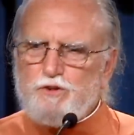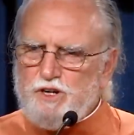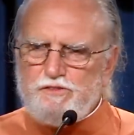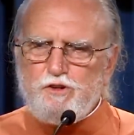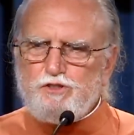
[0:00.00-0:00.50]
you
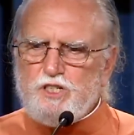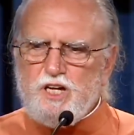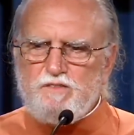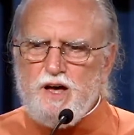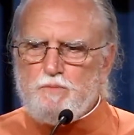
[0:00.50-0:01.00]
refuse to
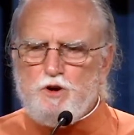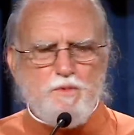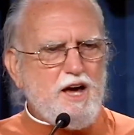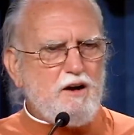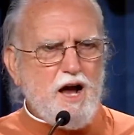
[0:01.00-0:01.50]
give up, no
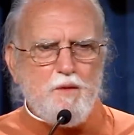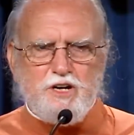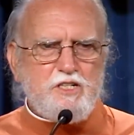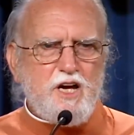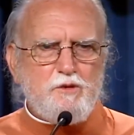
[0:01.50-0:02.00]
matter how
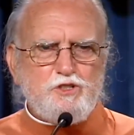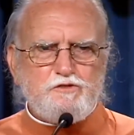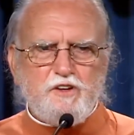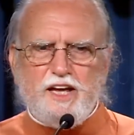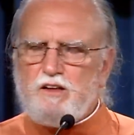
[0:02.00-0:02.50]
many times you
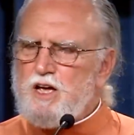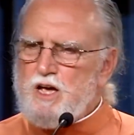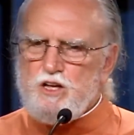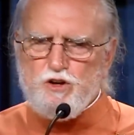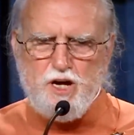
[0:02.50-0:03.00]
fail,
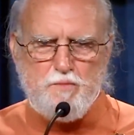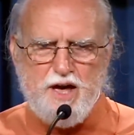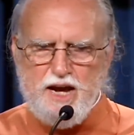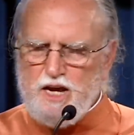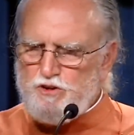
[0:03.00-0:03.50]
you come
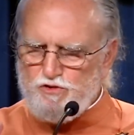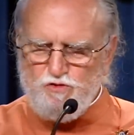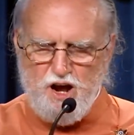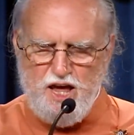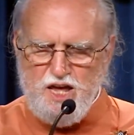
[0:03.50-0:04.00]
back and you
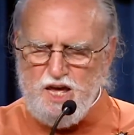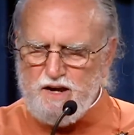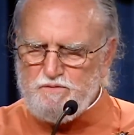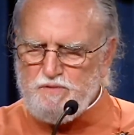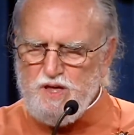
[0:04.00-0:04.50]
try
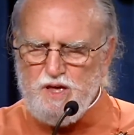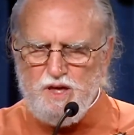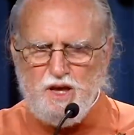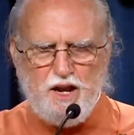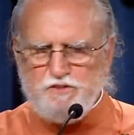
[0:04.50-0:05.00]
again.
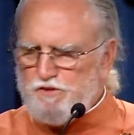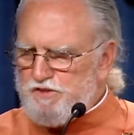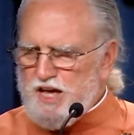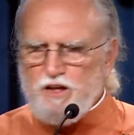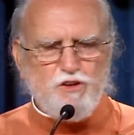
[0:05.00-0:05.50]
And if you
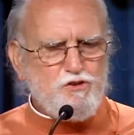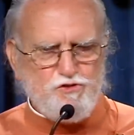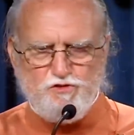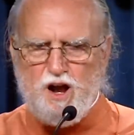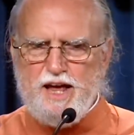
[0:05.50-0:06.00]
fail, you
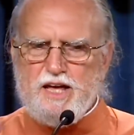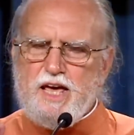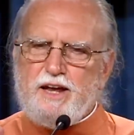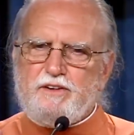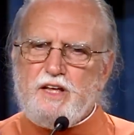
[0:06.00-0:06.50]
try
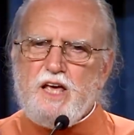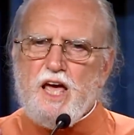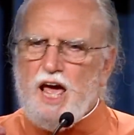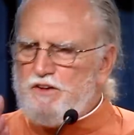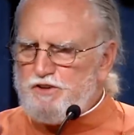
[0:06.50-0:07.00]
again.
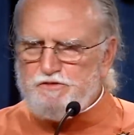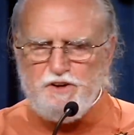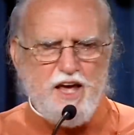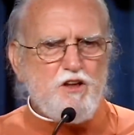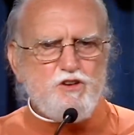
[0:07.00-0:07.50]
And if you
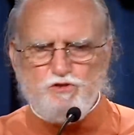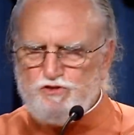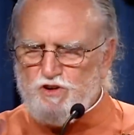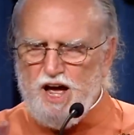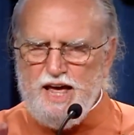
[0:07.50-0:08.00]
fail, you
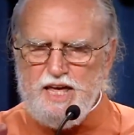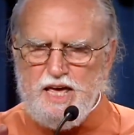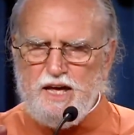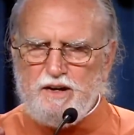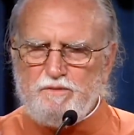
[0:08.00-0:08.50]
try
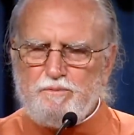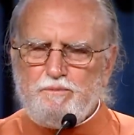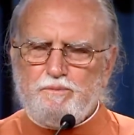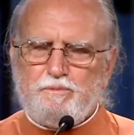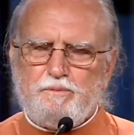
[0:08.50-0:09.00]
again.
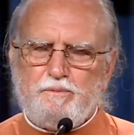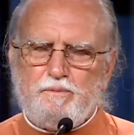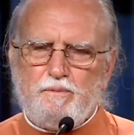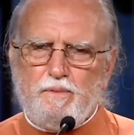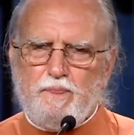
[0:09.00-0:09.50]

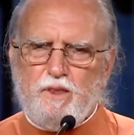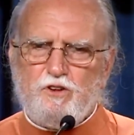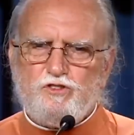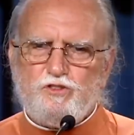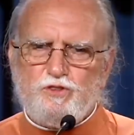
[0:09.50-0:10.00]

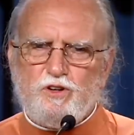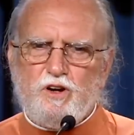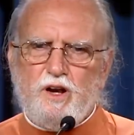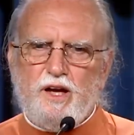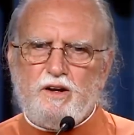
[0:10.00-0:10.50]
Sooner or
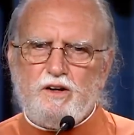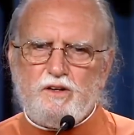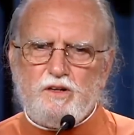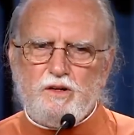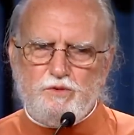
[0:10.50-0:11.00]

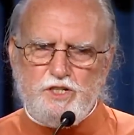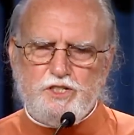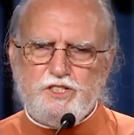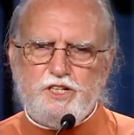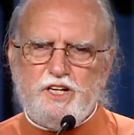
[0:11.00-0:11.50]
later, we
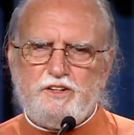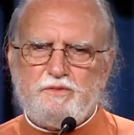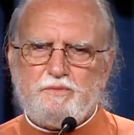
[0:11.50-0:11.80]
succeed.